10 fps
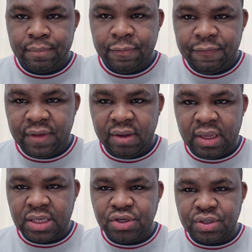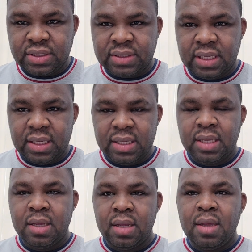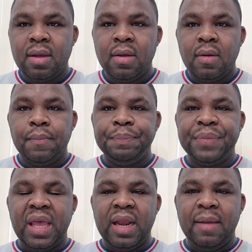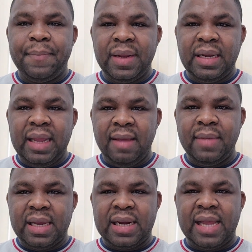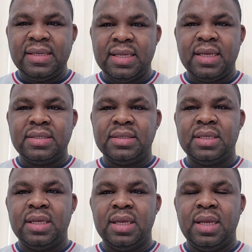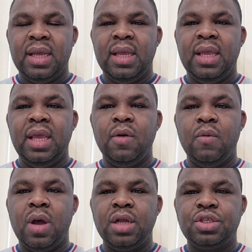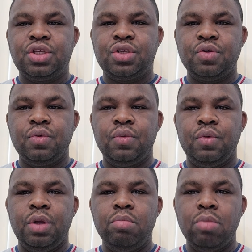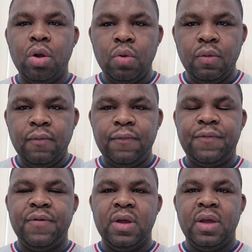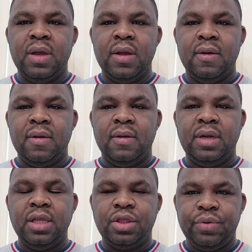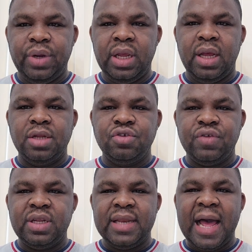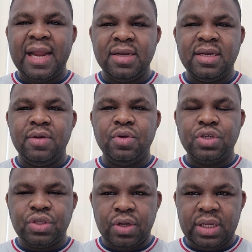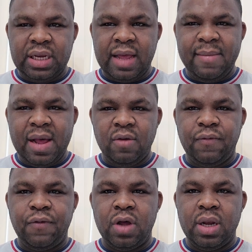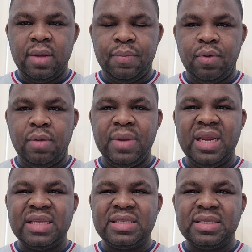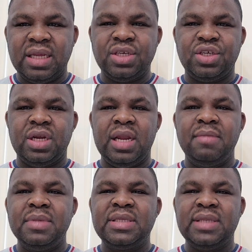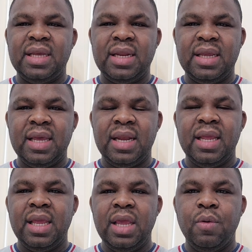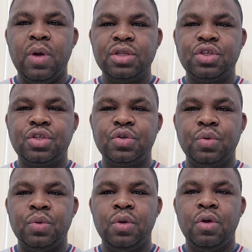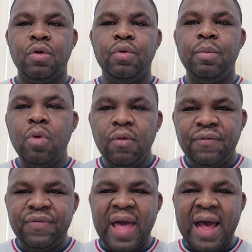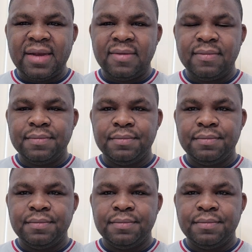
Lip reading: very interesting. In a pandemic like this, he wants to remove the $300 they was talking about for unemployment extension. Let me say it again. He wants to remove that.